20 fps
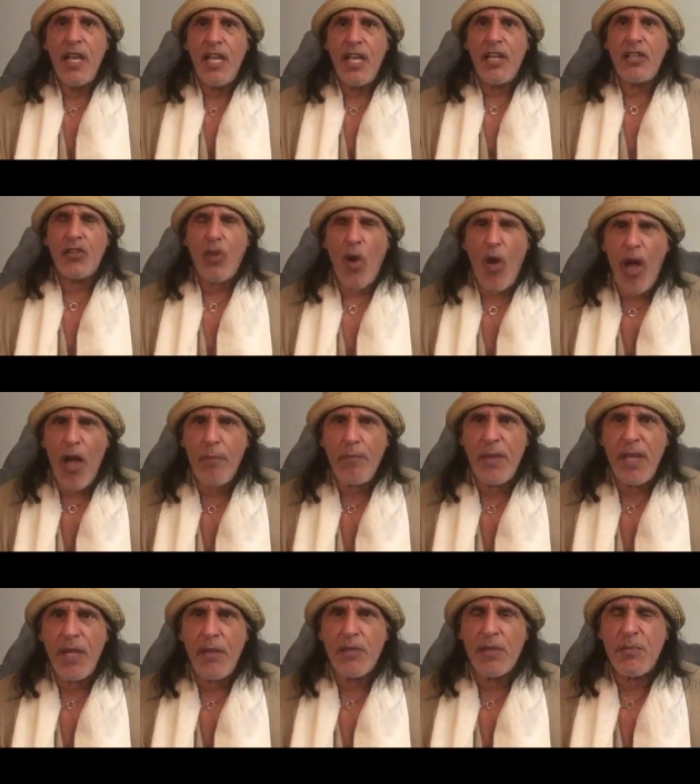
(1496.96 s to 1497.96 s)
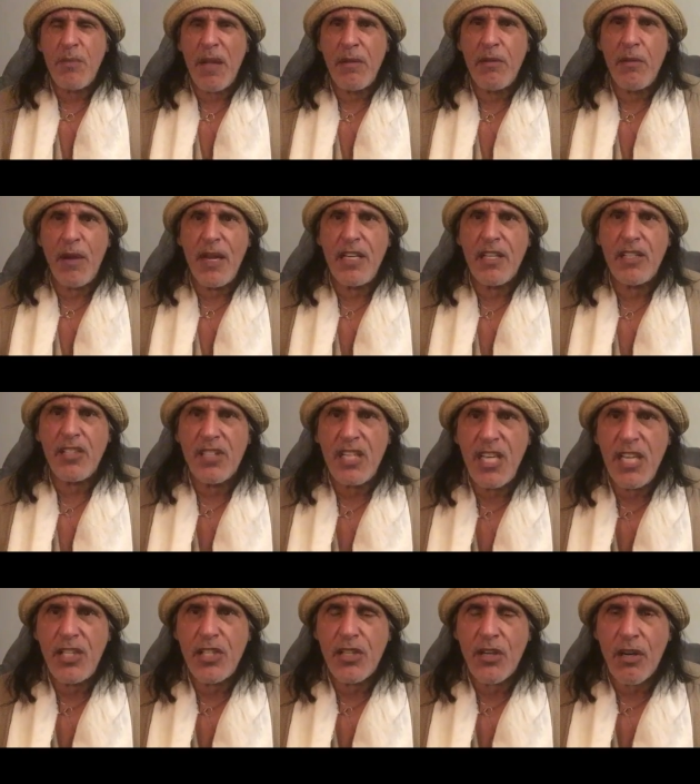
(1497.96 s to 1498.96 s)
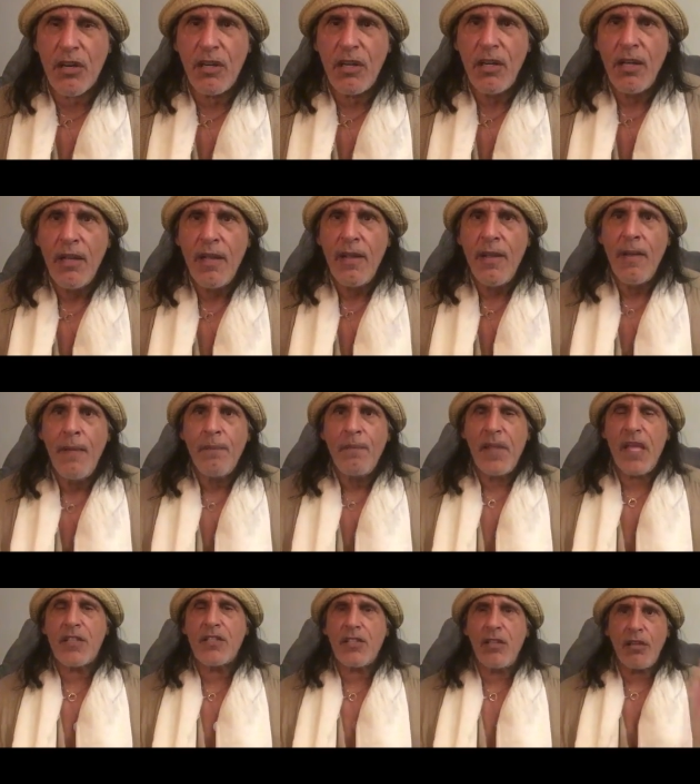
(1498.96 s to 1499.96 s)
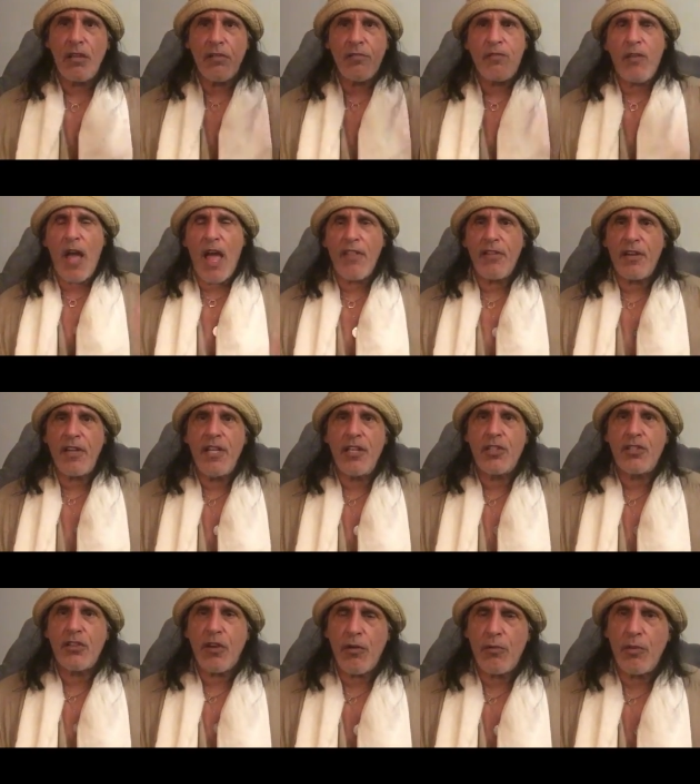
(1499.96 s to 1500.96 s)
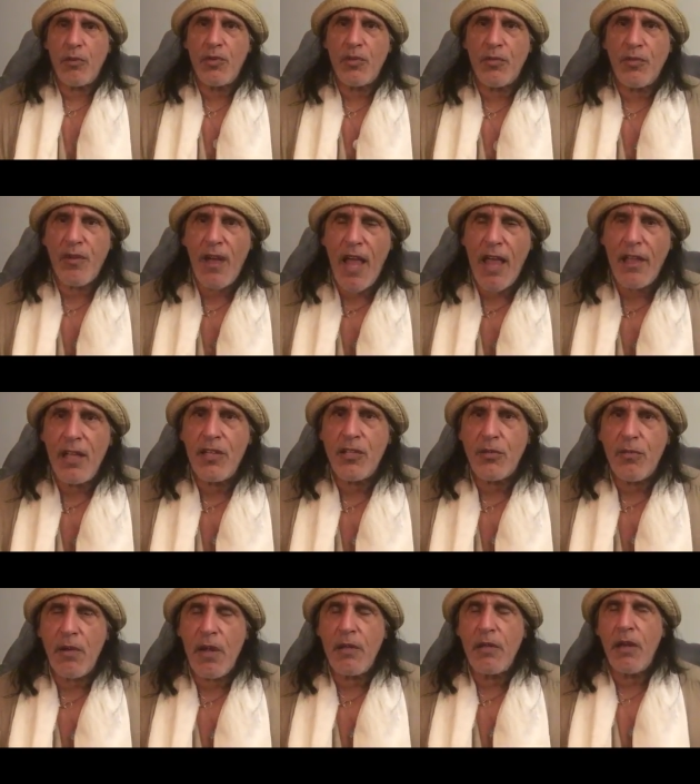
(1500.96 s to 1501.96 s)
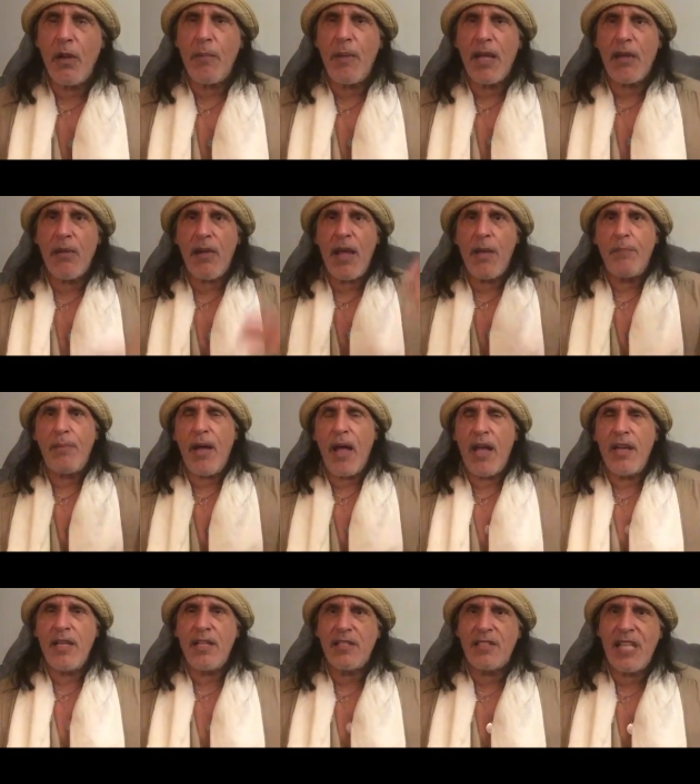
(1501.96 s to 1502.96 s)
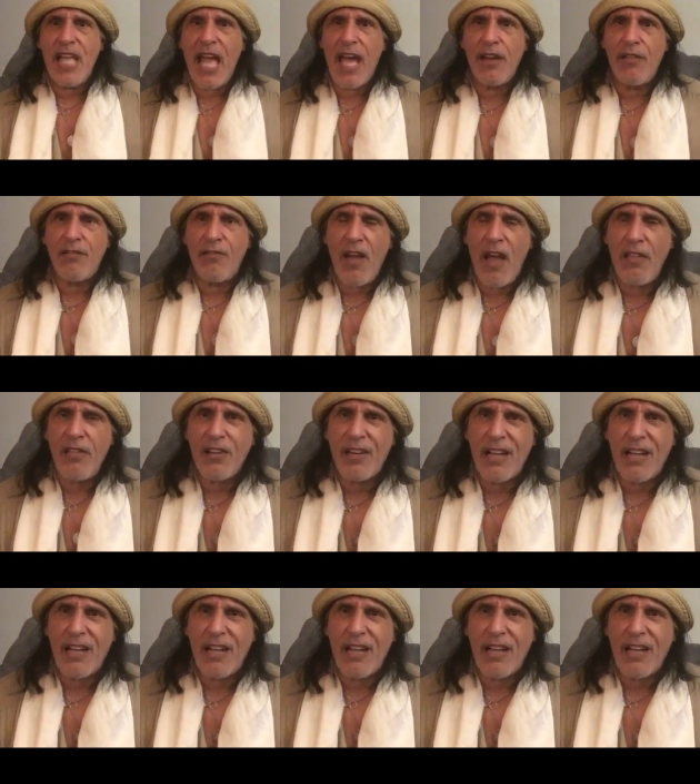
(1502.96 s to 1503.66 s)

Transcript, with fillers: he taught me he was my greatest teacher next to the father he served, which was father, his great, you know, my grandpa and his dad and Father